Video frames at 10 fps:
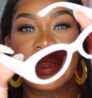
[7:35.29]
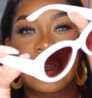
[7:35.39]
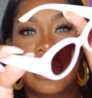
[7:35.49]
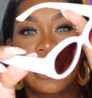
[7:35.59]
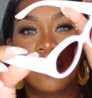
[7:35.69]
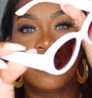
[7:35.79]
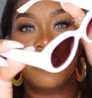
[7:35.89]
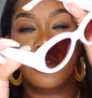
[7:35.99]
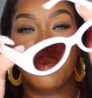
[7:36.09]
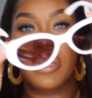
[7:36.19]
because I love them
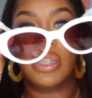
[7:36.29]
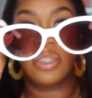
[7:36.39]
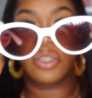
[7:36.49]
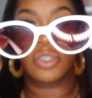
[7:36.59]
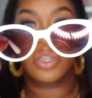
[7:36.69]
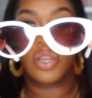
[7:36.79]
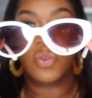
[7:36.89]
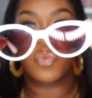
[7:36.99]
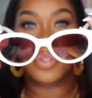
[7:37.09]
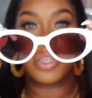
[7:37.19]
so much.
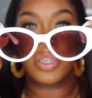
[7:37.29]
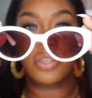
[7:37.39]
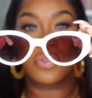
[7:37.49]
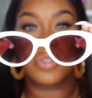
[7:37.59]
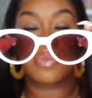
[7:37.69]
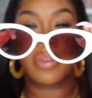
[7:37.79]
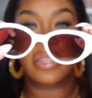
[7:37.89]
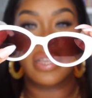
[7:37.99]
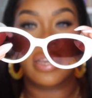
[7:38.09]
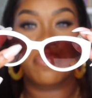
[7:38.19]
Really cute. This one
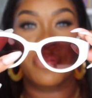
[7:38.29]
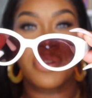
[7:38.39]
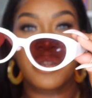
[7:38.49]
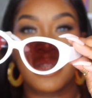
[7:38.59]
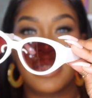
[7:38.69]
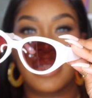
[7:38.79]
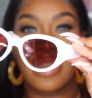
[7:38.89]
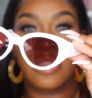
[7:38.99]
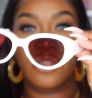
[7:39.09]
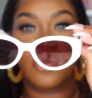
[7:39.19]
has like a burgundy
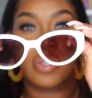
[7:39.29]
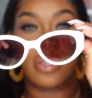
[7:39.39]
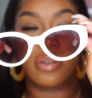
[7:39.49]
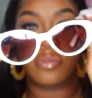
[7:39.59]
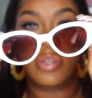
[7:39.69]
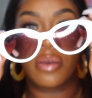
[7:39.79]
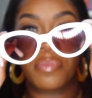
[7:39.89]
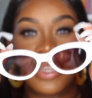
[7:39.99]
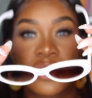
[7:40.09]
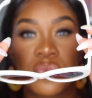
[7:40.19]
tint to it though.
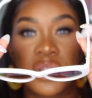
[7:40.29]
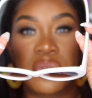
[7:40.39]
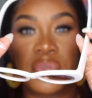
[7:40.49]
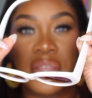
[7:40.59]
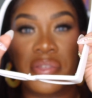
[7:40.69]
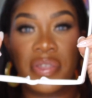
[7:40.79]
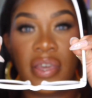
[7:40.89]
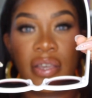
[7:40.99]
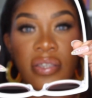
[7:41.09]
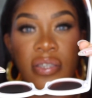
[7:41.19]
These are really, really
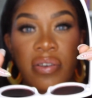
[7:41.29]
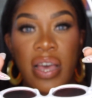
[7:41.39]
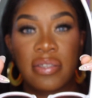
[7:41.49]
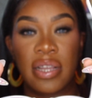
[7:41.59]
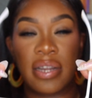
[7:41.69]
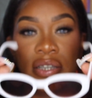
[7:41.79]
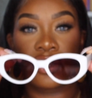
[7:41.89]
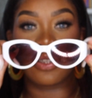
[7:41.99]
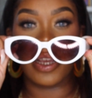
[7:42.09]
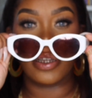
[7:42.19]
thick. Still has that nice
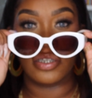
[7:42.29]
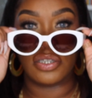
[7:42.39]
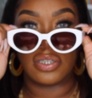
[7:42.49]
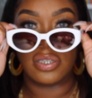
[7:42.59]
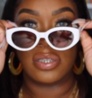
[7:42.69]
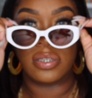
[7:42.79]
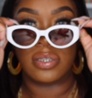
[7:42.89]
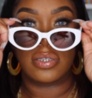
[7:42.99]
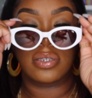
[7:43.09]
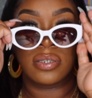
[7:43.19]
stretch.
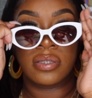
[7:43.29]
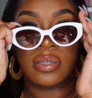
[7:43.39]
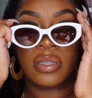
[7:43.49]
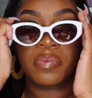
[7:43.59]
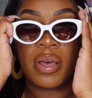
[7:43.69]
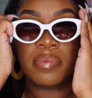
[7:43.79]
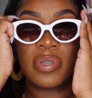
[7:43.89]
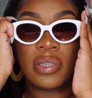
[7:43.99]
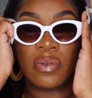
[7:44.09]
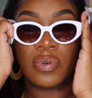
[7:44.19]
Let's pop
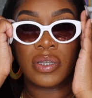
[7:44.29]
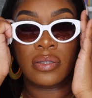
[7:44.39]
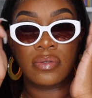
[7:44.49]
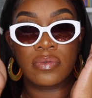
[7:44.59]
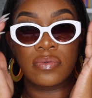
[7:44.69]
these on.